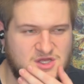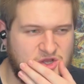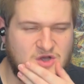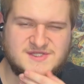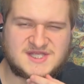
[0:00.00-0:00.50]

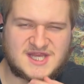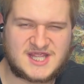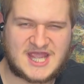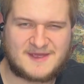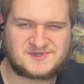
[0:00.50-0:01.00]
Holden getting
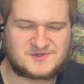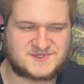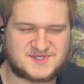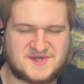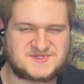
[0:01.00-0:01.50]
captured
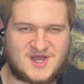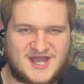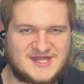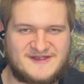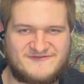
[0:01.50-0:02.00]
was also a
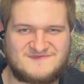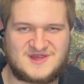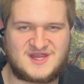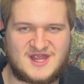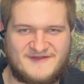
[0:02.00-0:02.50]
highlight for me.